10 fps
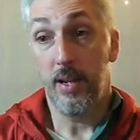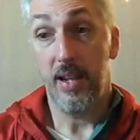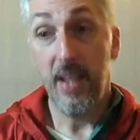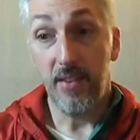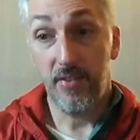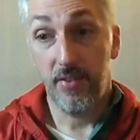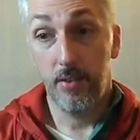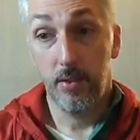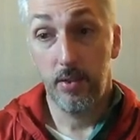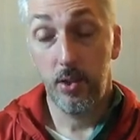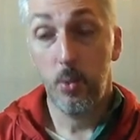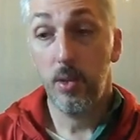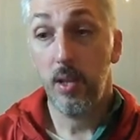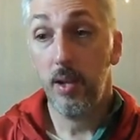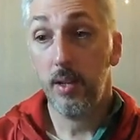If you
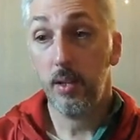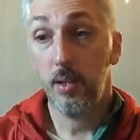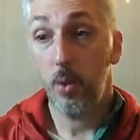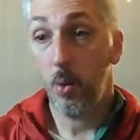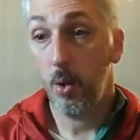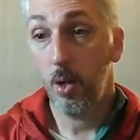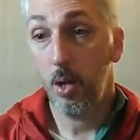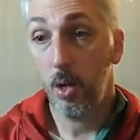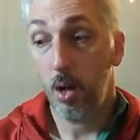would like your